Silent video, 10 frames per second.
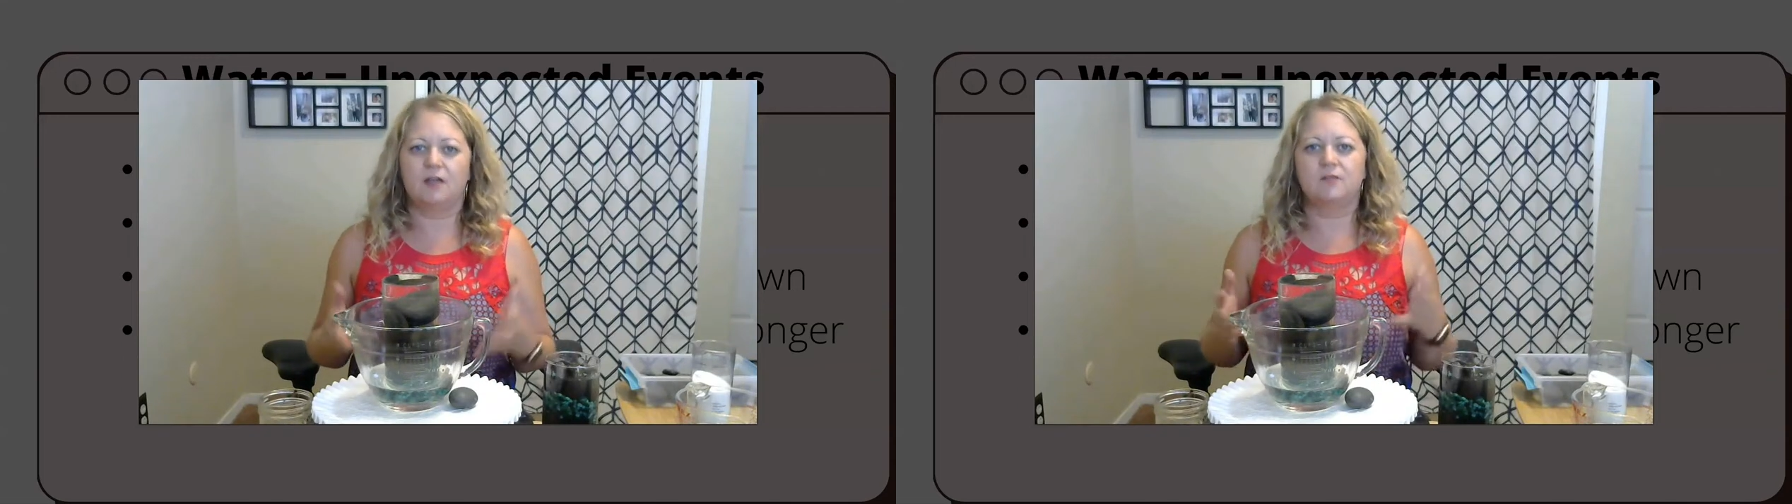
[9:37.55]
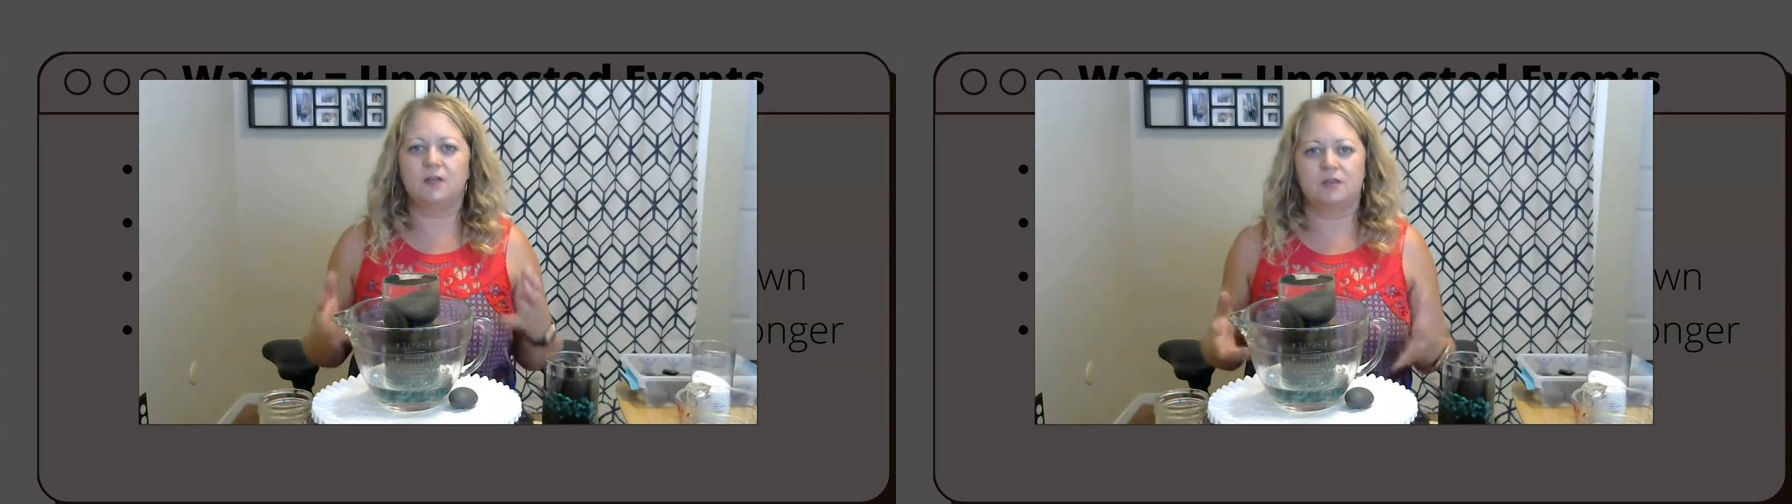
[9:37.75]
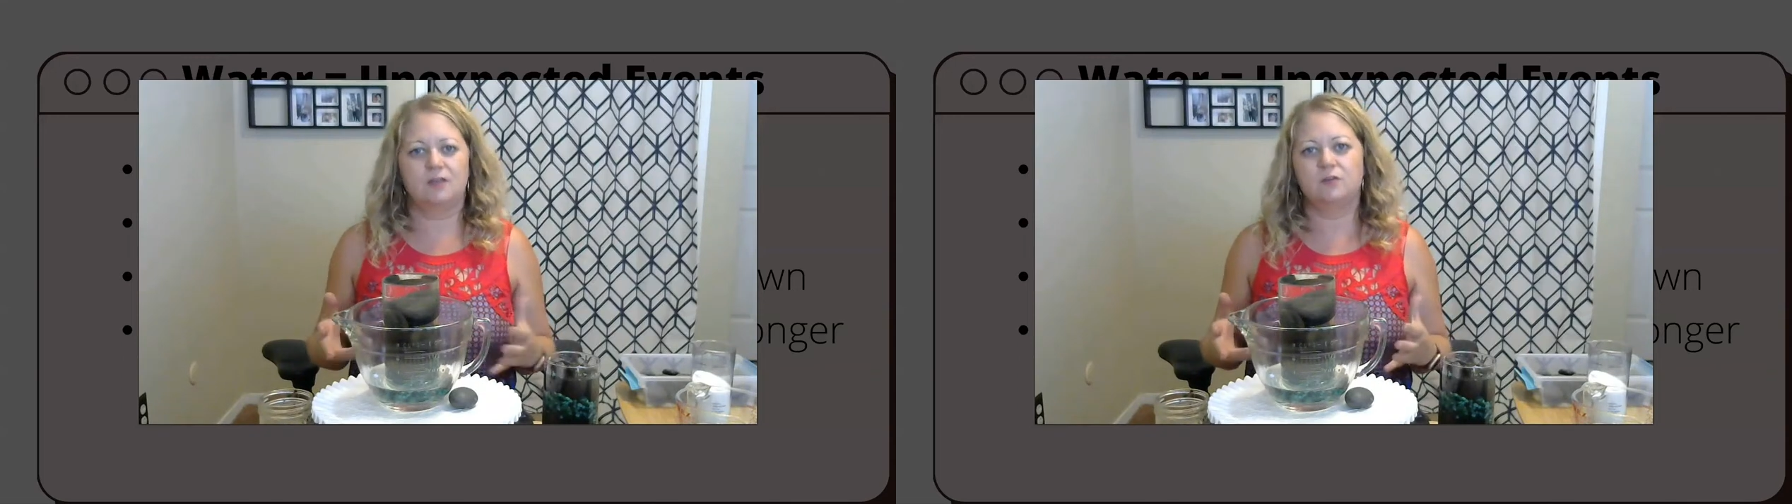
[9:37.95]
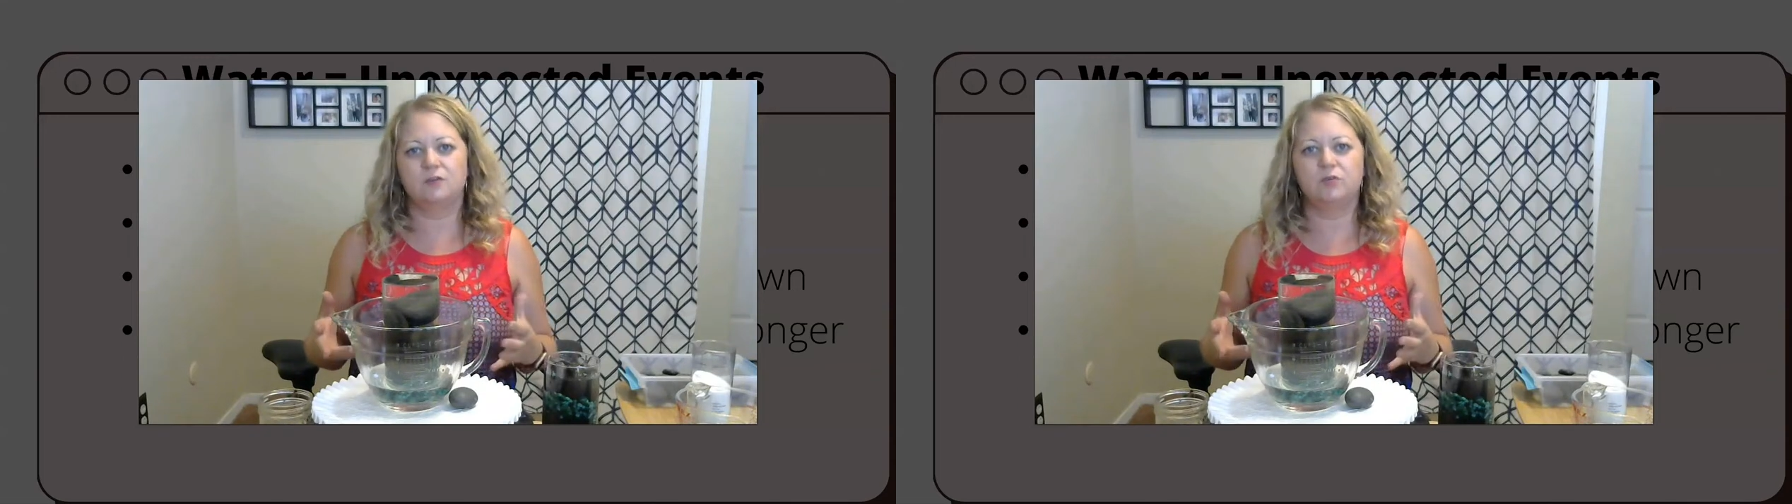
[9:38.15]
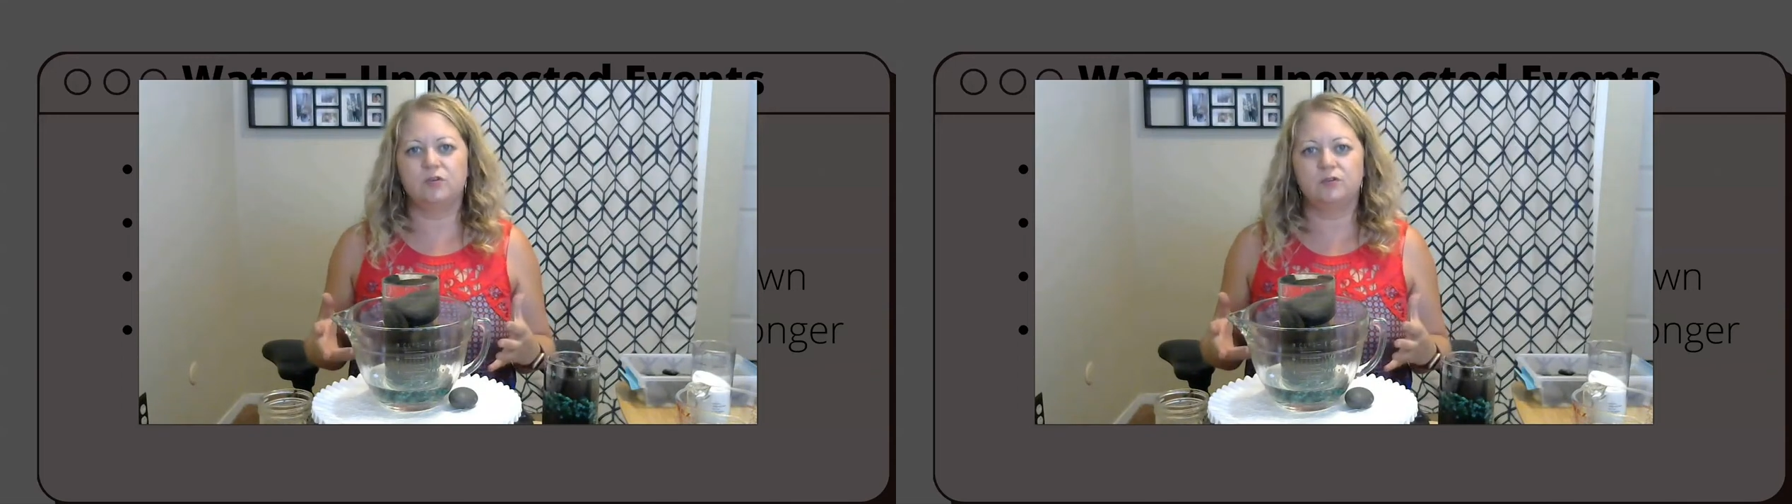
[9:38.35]
everything
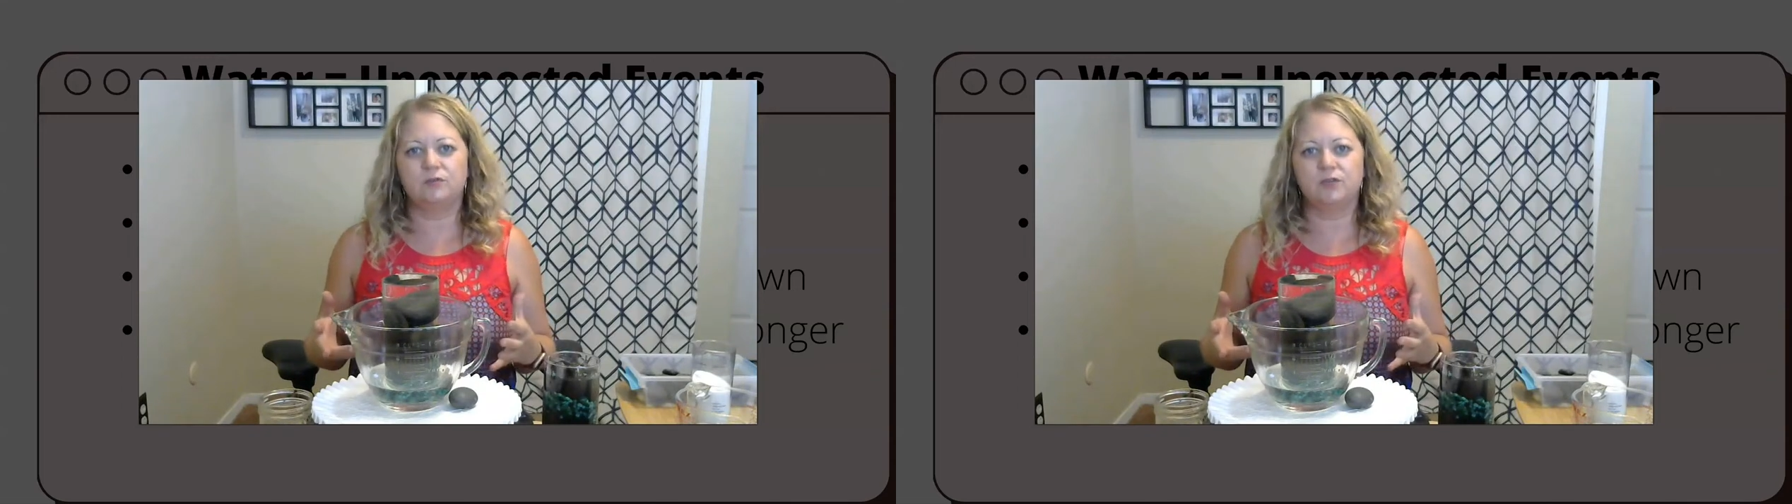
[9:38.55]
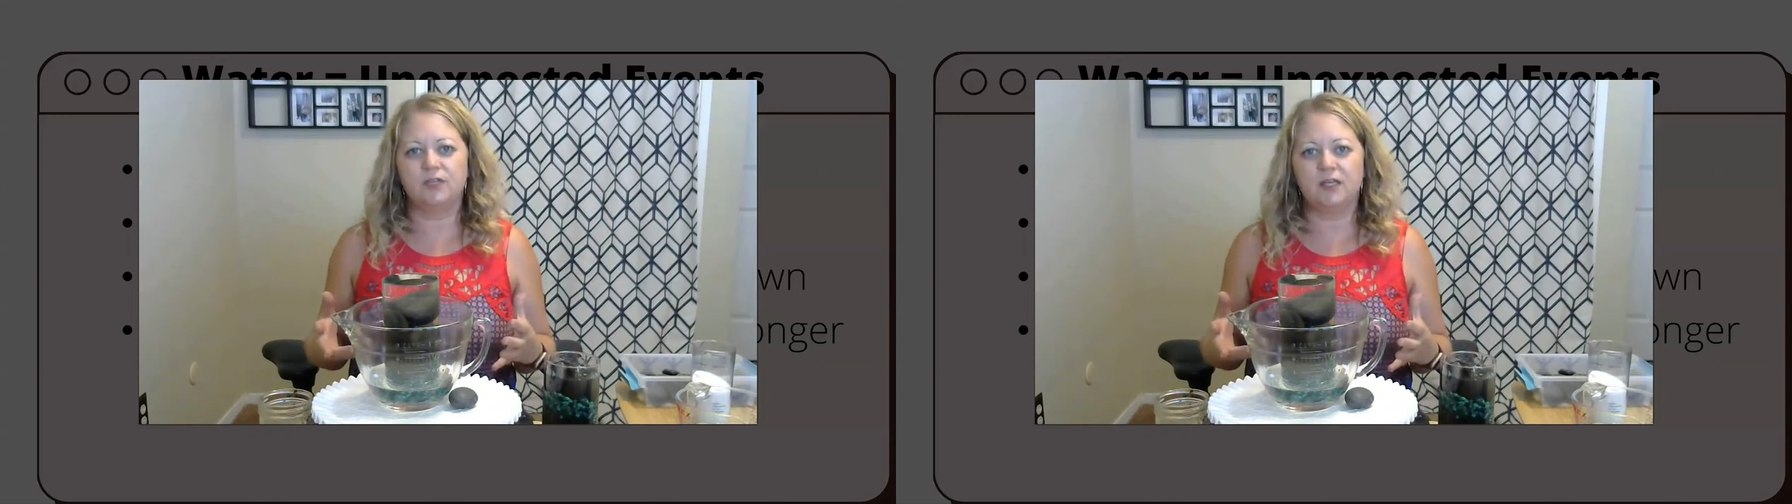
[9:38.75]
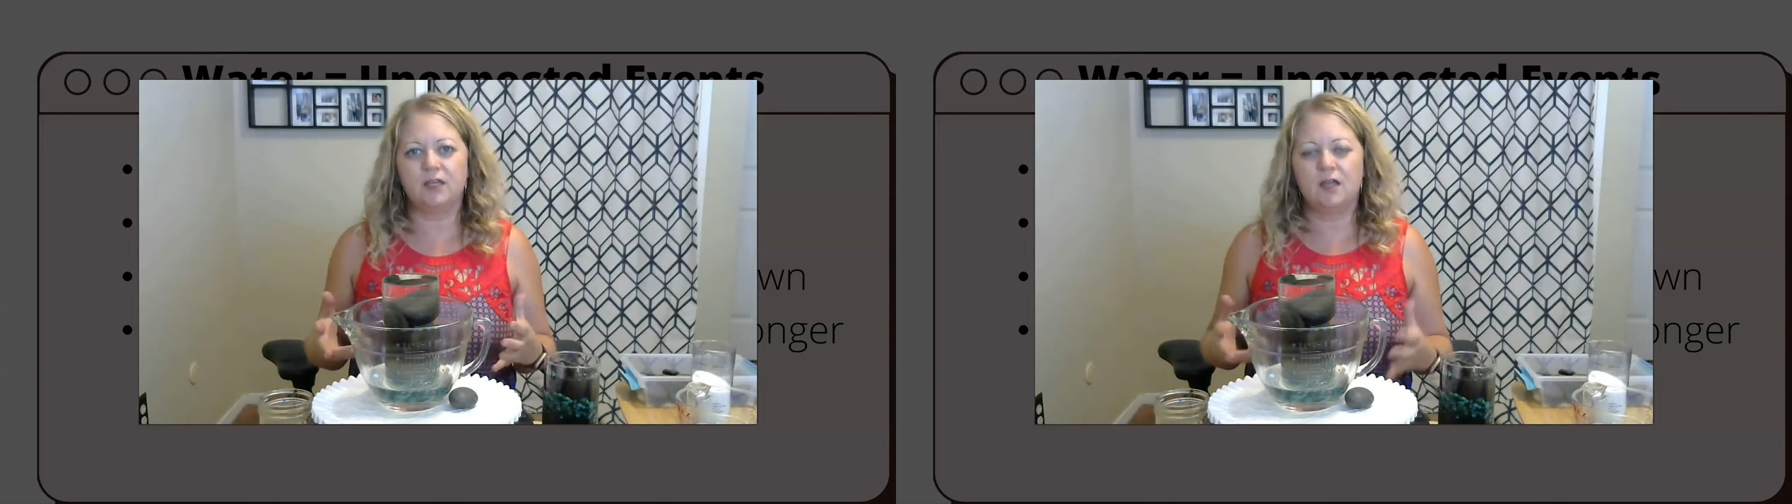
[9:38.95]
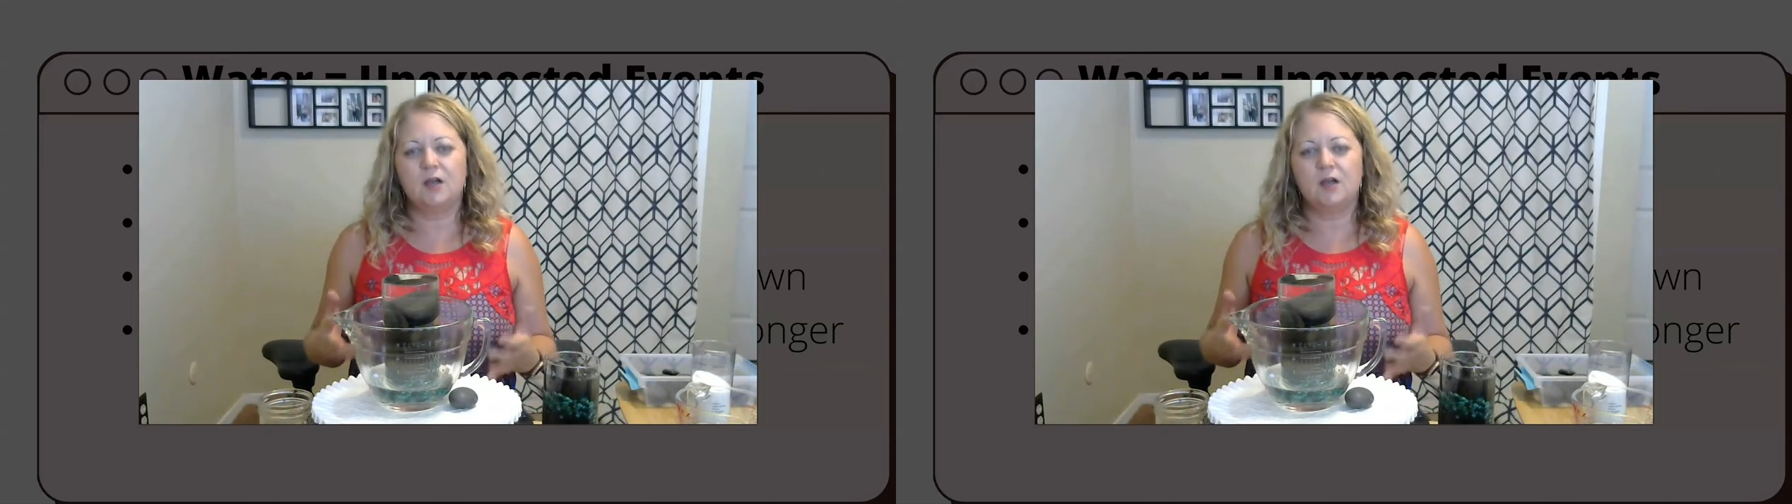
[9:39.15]
goes beautifully,